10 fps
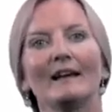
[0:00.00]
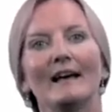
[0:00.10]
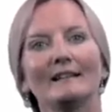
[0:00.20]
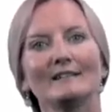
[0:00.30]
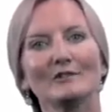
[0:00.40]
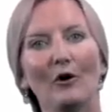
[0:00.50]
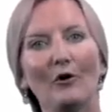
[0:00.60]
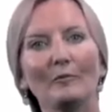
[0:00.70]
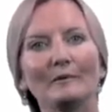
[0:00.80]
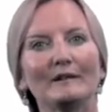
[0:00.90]
And it's
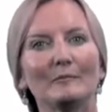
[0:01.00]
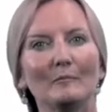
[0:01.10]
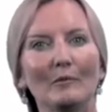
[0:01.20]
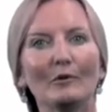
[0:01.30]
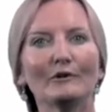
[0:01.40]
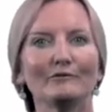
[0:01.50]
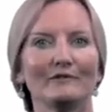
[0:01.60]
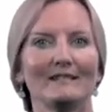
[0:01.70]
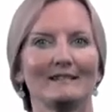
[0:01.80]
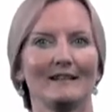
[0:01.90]
hoped that more
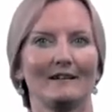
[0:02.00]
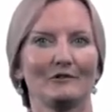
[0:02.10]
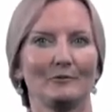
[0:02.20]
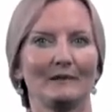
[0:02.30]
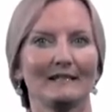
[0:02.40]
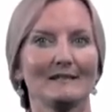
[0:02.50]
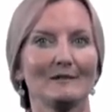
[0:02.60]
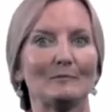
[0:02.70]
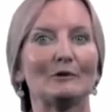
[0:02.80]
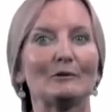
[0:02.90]
research will
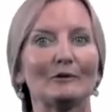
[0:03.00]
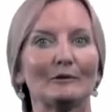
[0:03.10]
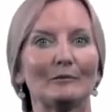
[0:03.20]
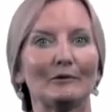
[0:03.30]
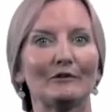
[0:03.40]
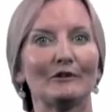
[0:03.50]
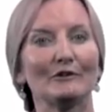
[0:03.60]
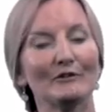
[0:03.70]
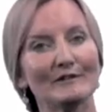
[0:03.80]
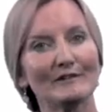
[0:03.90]
explore both the
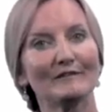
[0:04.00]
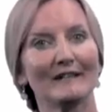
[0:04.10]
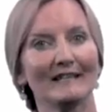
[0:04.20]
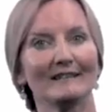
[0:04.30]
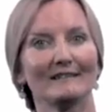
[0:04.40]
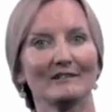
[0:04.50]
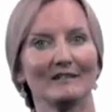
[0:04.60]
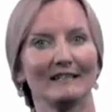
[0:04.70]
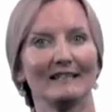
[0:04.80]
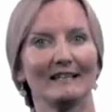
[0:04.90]
use of English
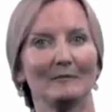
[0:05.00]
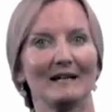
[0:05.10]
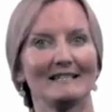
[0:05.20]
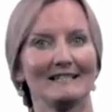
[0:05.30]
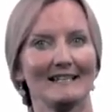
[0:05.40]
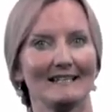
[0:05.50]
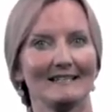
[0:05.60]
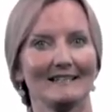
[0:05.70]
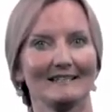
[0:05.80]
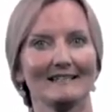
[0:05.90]
in EMI
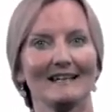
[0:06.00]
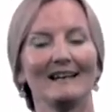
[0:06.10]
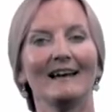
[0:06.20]
settings